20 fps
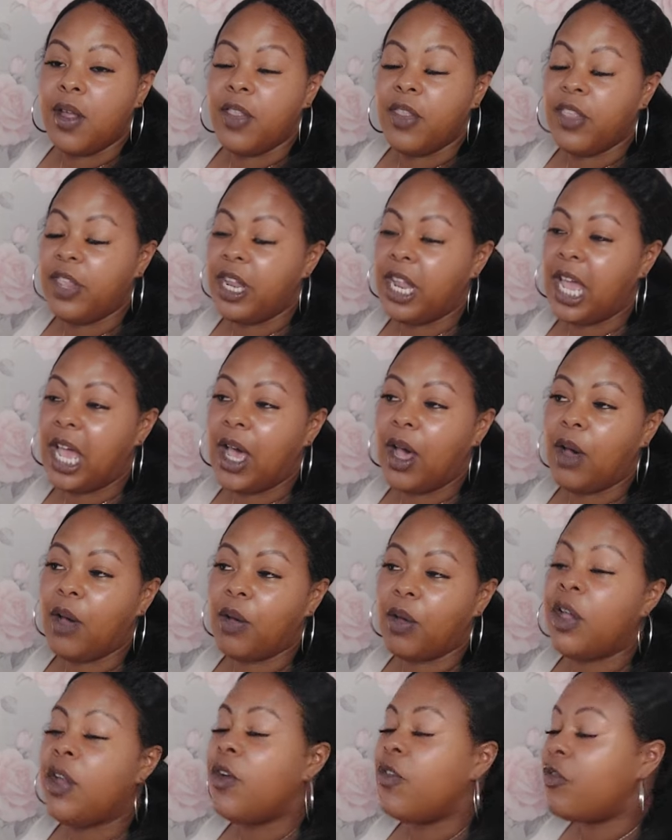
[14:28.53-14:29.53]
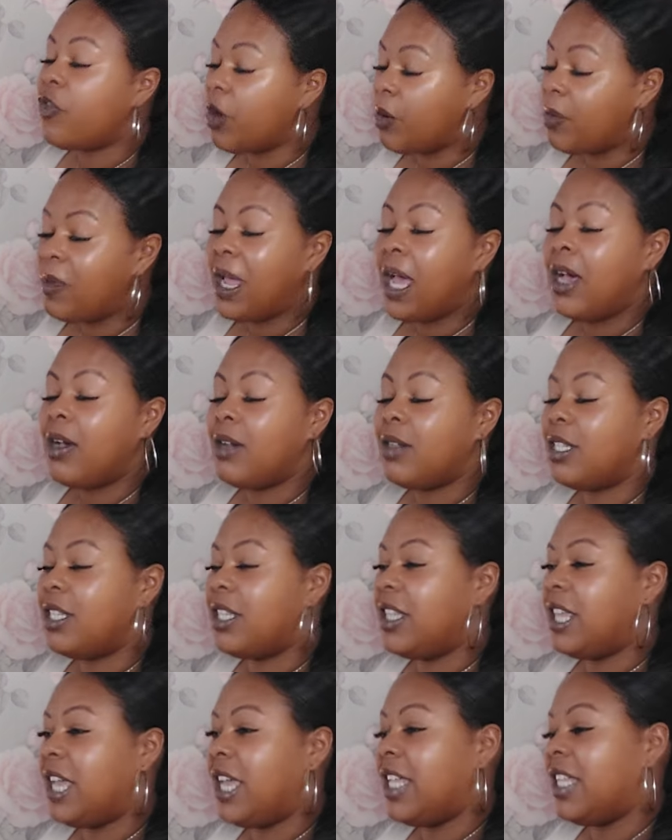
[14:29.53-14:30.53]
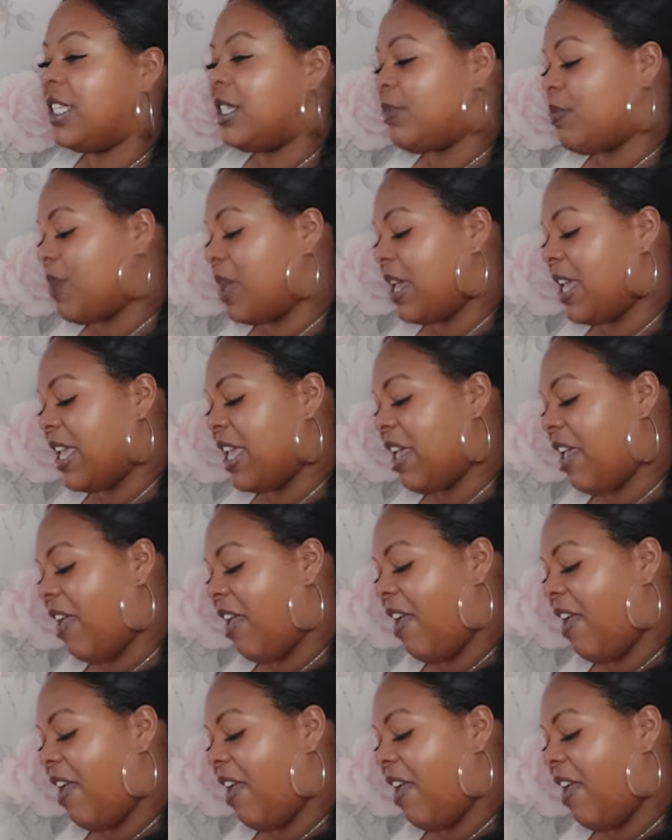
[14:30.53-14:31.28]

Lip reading: The now, from now to the end of May.